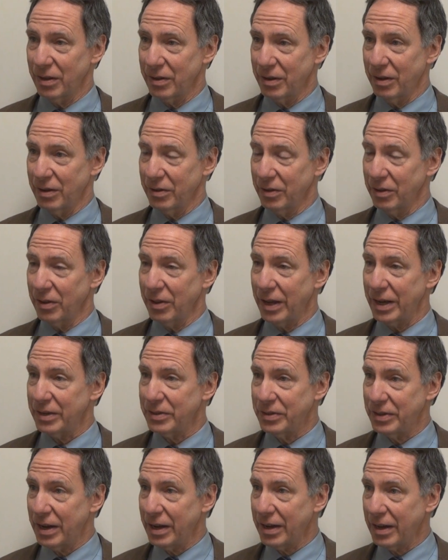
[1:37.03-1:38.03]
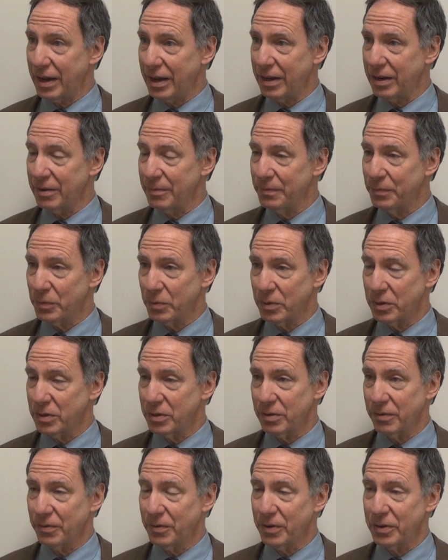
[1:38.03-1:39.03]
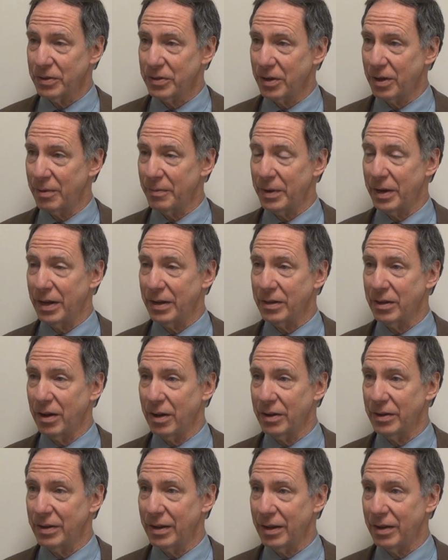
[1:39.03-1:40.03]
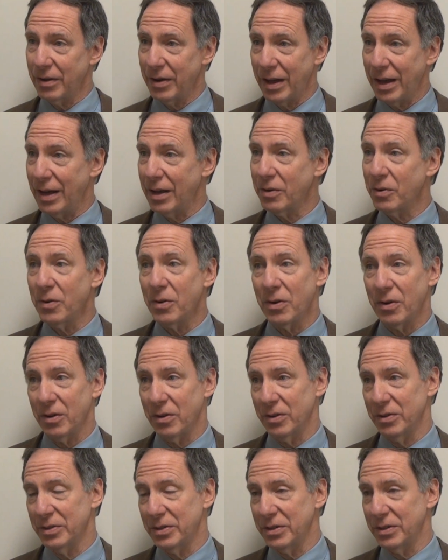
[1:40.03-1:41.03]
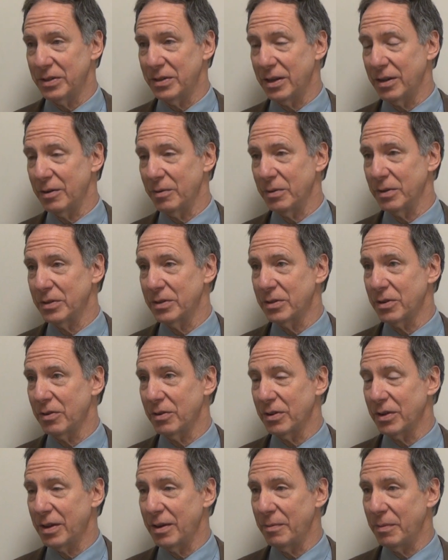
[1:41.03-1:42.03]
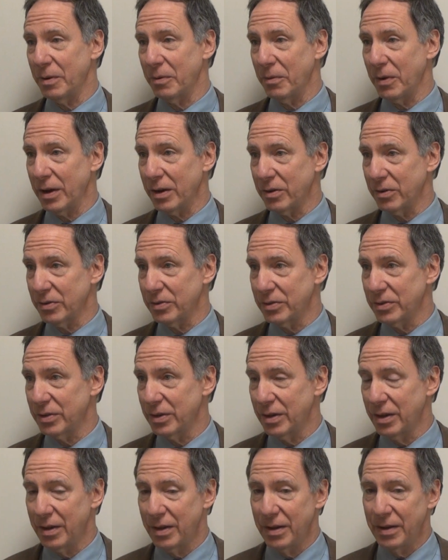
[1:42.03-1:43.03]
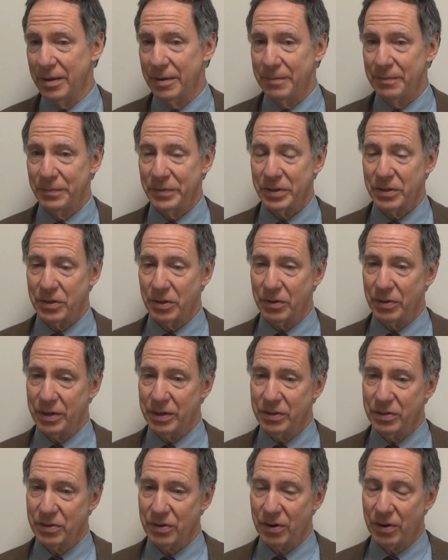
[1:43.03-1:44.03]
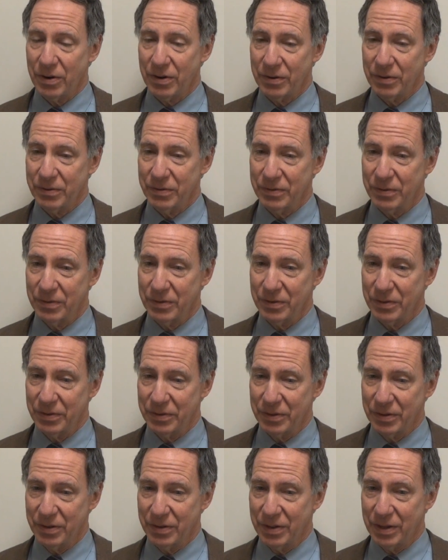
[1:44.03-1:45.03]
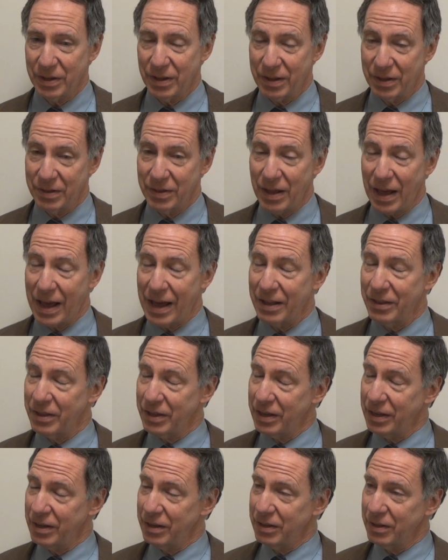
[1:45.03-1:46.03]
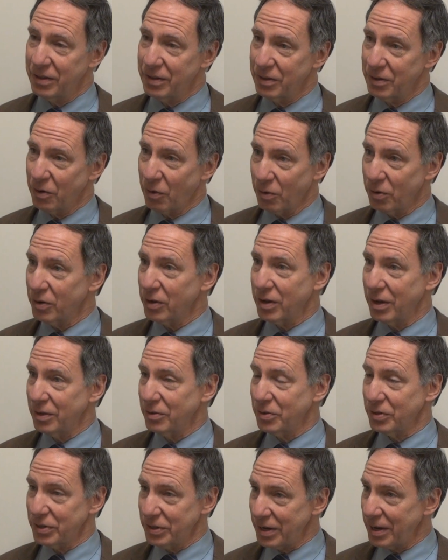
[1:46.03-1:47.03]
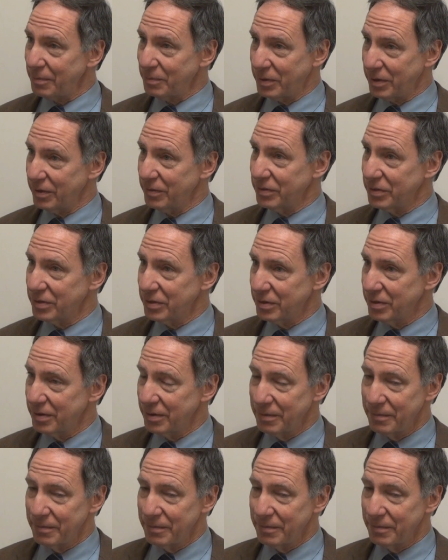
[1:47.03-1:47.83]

the last decade, which is the first time it had gone down at all since anyone started keeping records. So these are, and the oral contraceptives